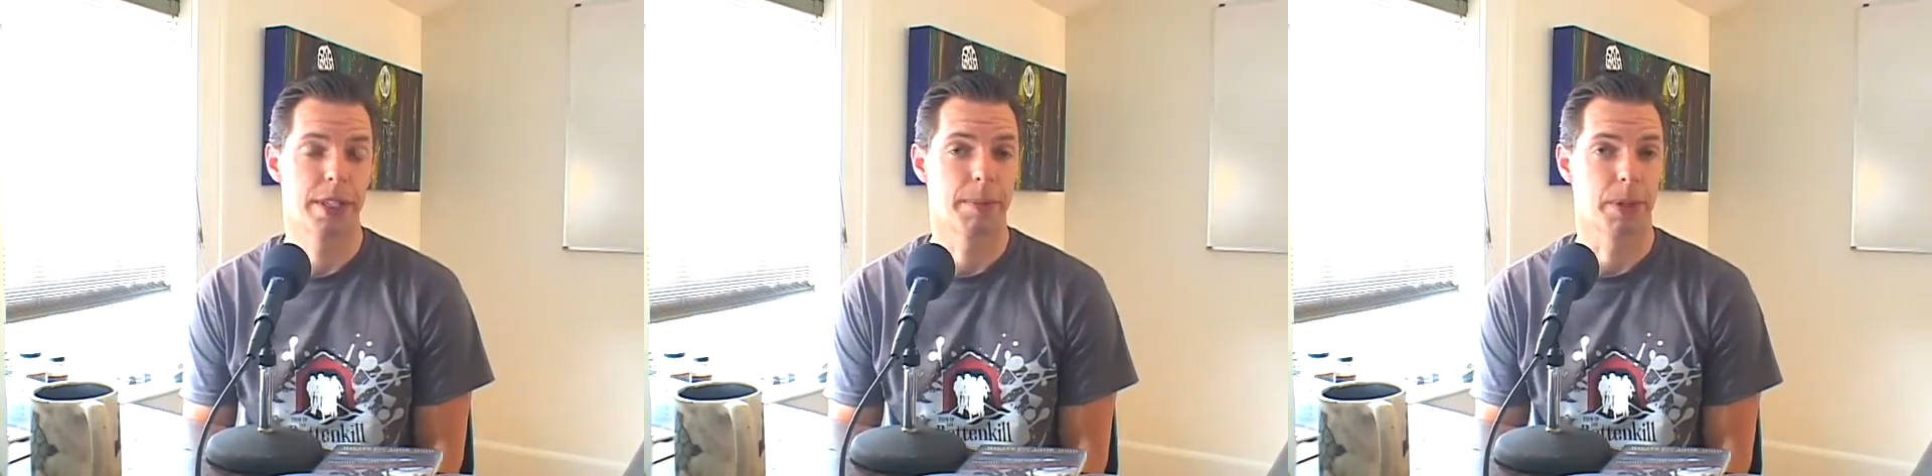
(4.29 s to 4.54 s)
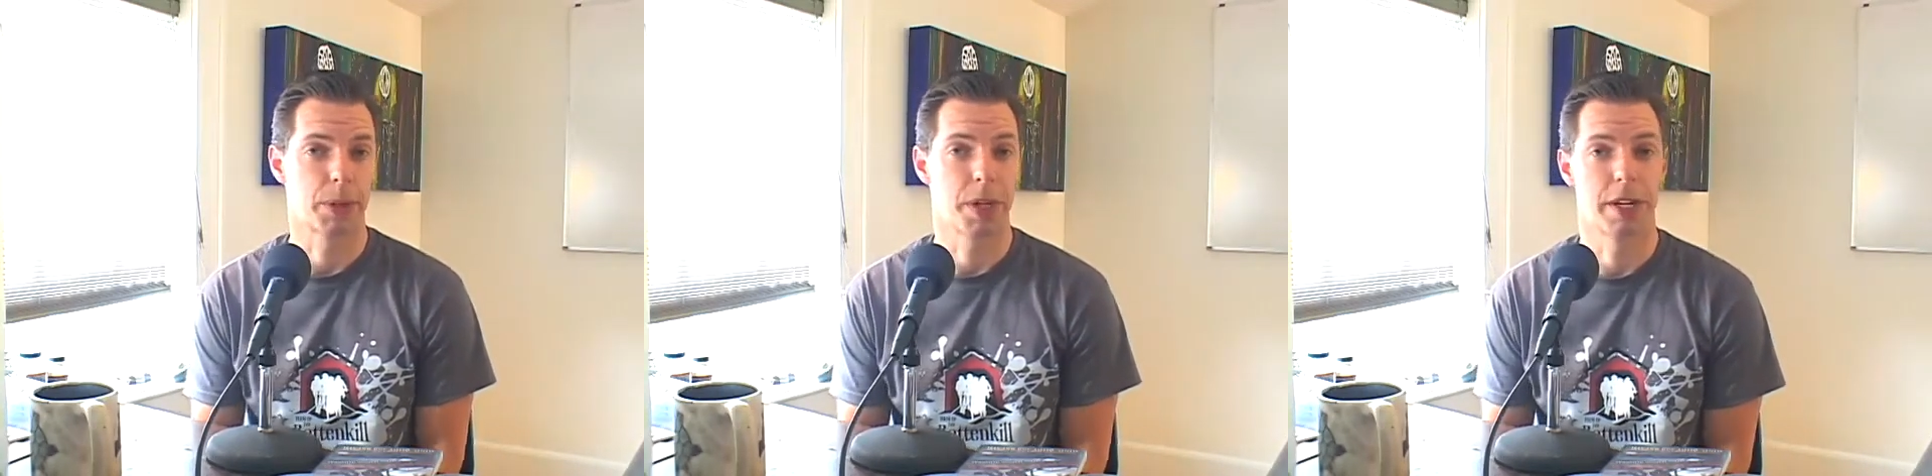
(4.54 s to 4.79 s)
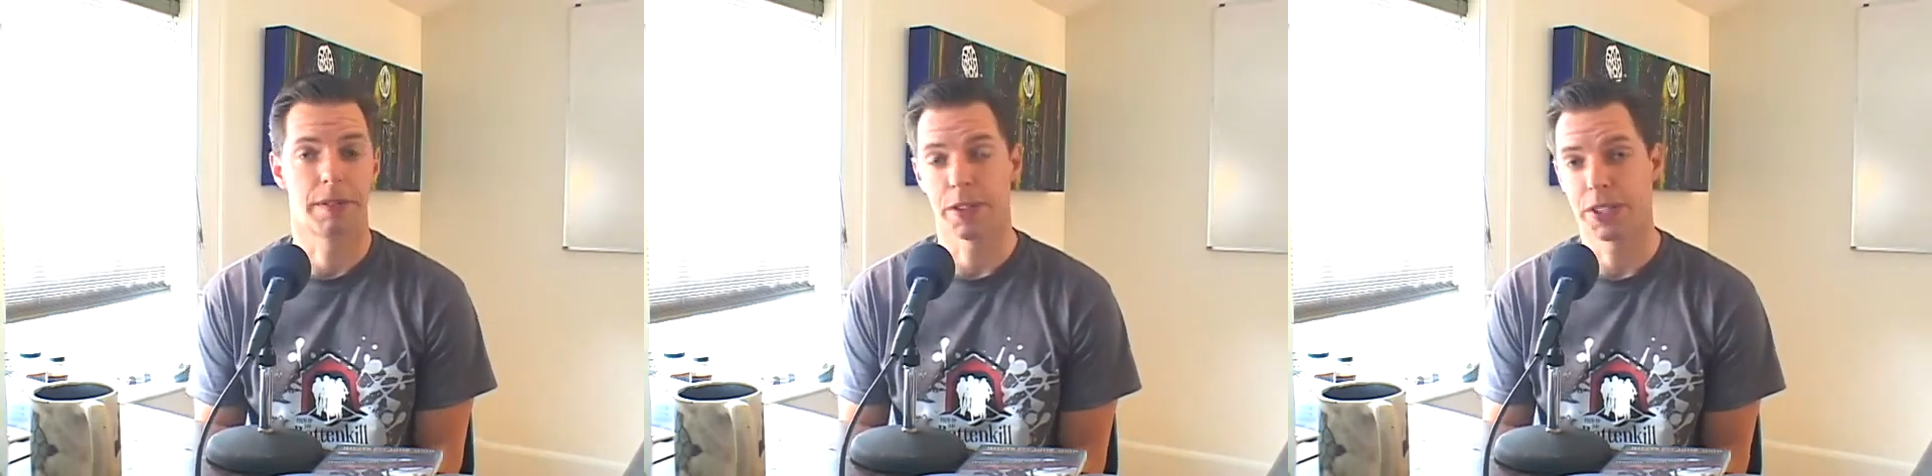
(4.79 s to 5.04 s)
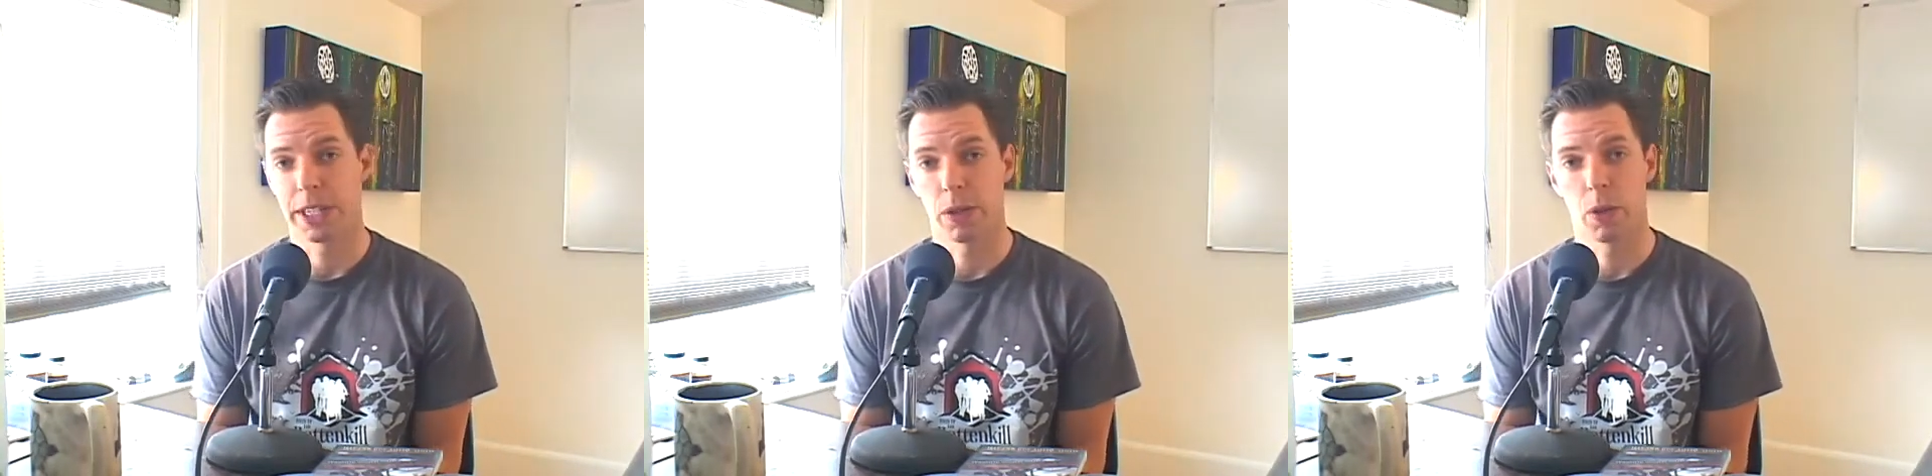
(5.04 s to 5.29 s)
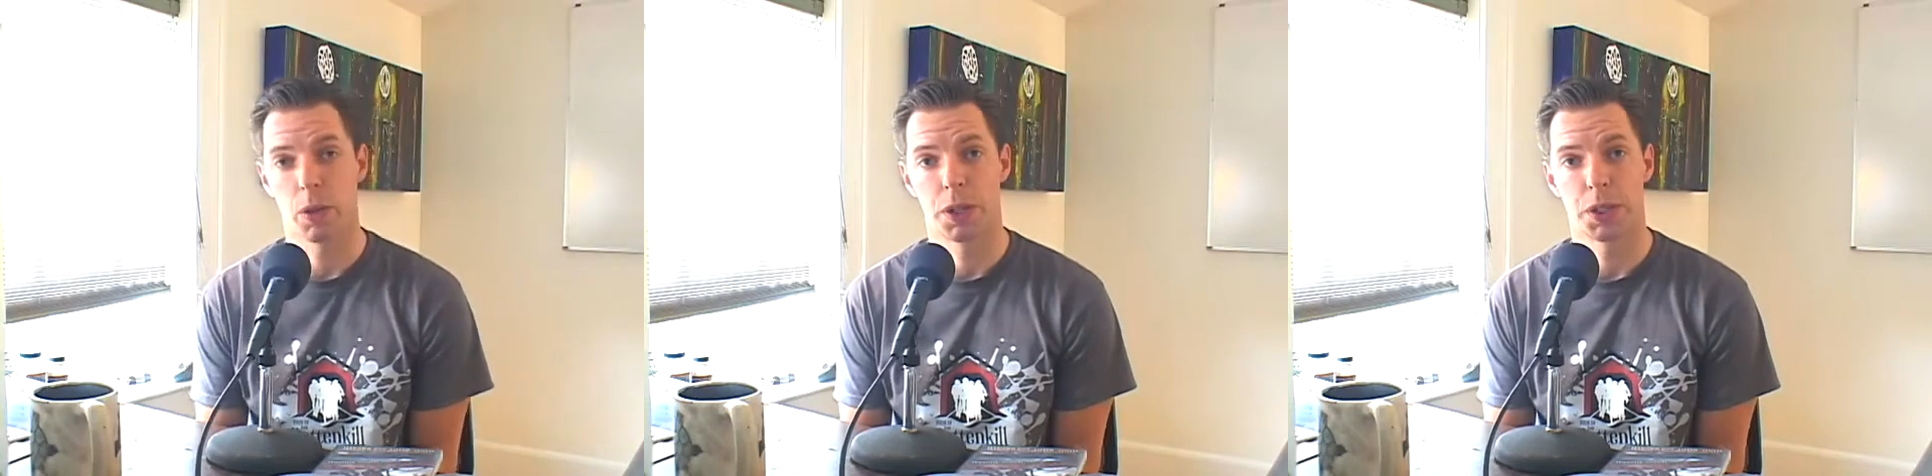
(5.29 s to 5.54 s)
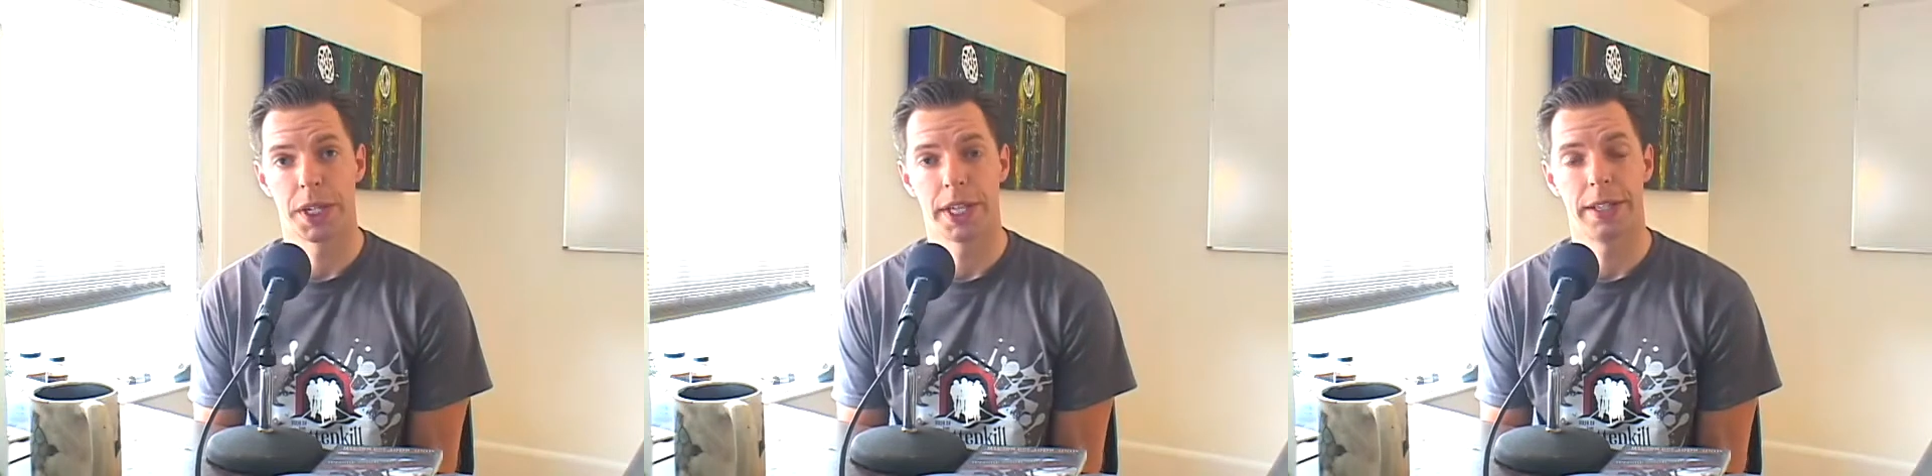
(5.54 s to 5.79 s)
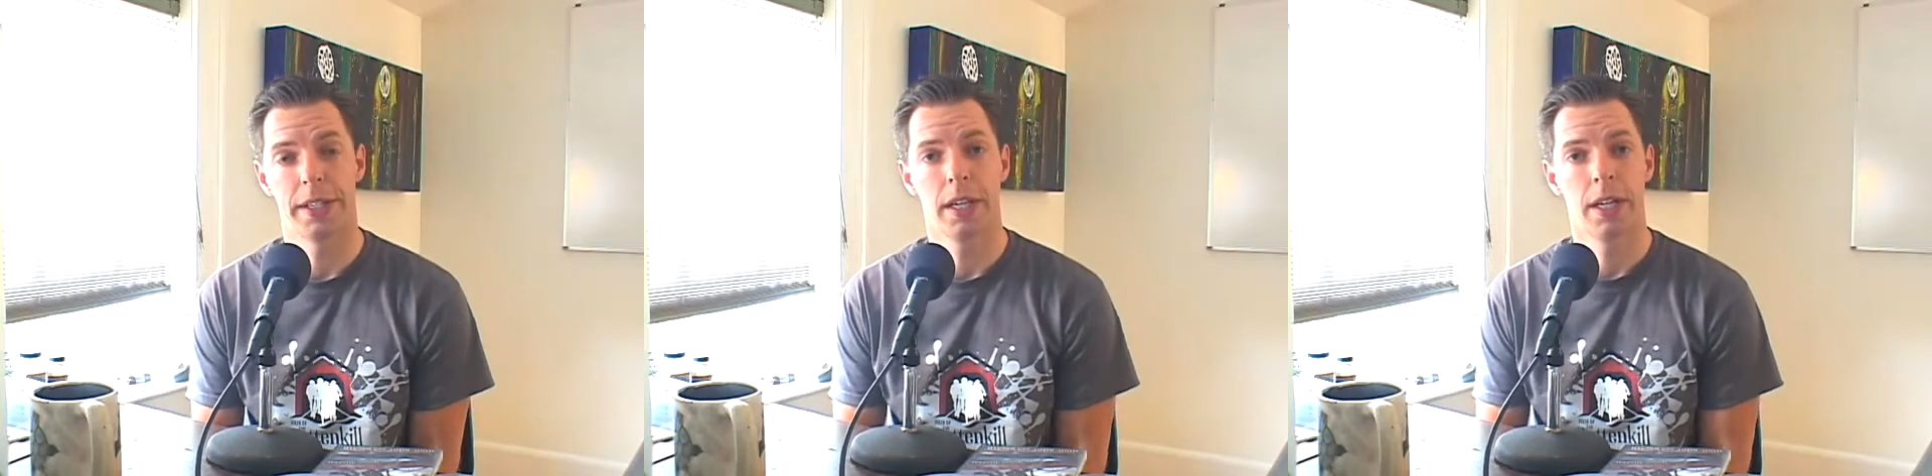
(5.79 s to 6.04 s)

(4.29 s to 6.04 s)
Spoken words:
I'm the creator for Cyclo-core training,